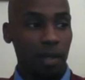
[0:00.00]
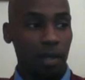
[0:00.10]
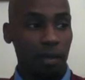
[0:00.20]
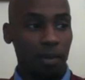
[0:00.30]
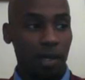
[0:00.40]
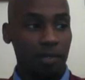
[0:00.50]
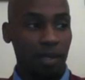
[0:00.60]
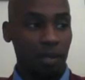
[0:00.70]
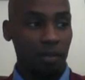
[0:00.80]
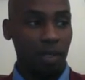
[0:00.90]
But I'll
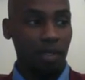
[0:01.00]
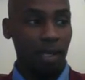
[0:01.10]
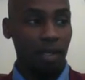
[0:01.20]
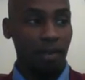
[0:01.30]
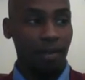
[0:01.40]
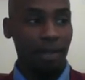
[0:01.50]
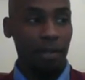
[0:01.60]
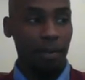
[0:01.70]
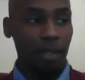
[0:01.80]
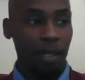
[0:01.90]
talk about that a
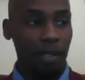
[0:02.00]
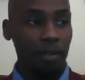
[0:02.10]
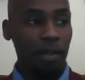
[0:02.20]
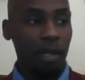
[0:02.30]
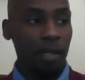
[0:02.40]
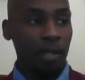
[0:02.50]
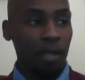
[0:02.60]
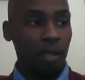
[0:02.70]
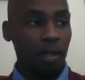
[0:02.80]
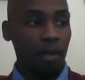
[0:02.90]
little bit later.
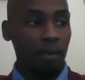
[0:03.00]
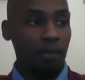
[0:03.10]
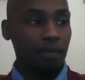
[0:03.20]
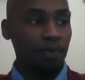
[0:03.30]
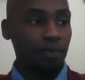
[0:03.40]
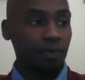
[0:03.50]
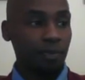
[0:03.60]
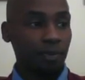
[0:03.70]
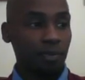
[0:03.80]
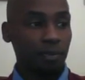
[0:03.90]

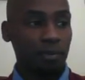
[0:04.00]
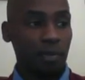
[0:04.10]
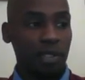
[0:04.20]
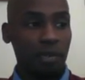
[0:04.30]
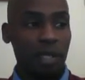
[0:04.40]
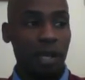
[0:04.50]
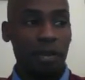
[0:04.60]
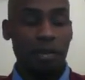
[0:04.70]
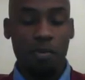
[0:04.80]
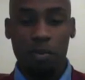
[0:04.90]
Some of the
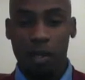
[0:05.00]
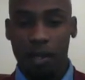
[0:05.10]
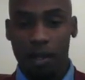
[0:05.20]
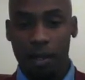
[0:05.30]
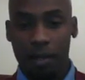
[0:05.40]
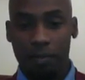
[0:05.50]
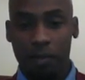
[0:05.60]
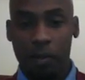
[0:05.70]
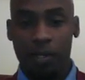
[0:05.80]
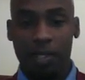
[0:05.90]
other
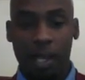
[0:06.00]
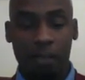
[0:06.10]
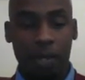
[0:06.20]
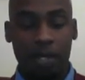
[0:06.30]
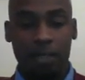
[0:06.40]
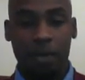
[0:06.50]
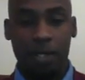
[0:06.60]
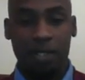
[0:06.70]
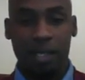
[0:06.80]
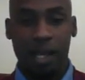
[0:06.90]
noise campaign
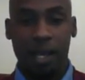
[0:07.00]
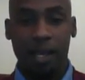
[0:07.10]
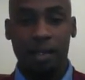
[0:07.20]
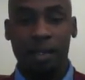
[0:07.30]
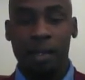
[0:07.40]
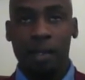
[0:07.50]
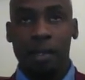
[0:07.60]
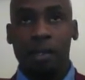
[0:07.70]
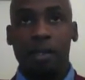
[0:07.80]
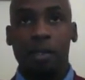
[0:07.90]
experiences I had
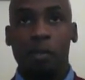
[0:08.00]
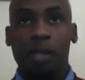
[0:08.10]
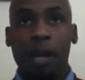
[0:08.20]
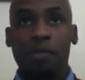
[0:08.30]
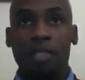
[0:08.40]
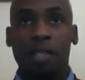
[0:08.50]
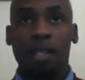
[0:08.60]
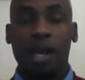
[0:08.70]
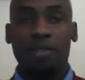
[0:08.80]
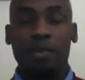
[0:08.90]
when I was
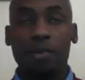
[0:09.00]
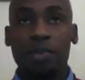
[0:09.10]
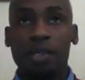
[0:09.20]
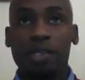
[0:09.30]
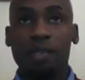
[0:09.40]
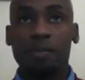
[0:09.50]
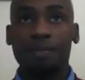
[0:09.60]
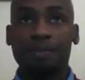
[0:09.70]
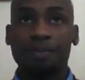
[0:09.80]
in Las Cruces,